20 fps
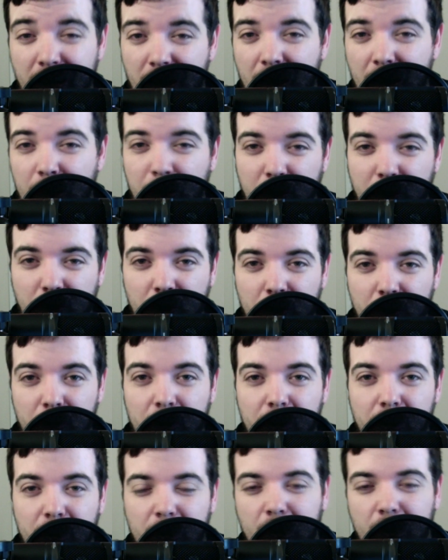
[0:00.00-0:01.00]
upload
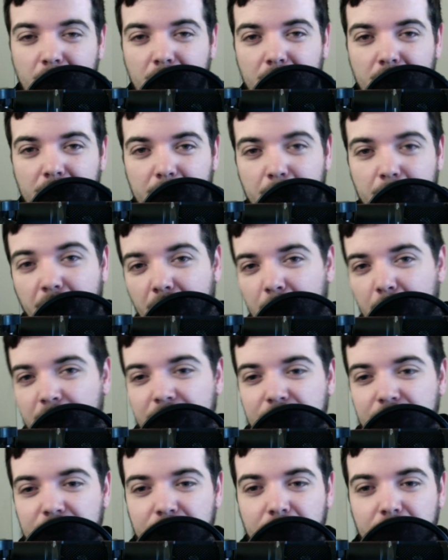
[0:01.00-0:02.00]
and
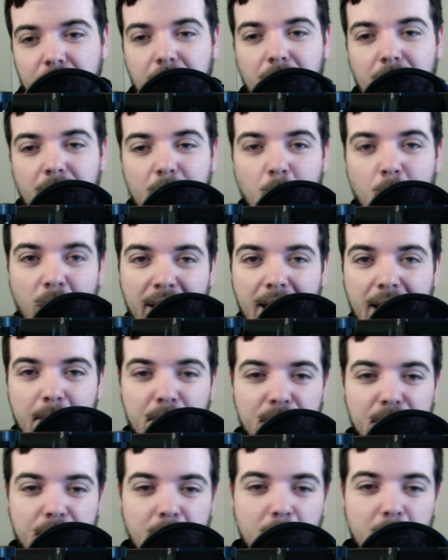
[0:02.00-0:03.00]
publish 1
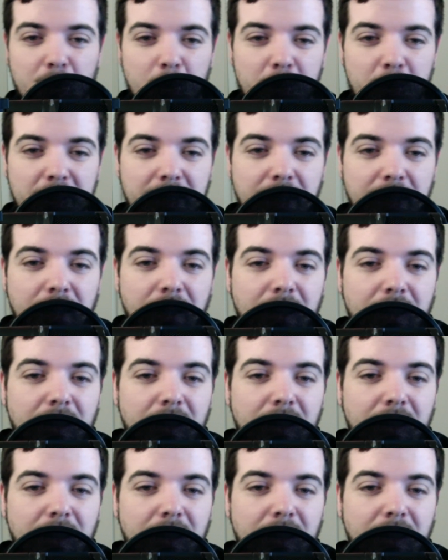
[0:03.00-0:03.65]
episode per week,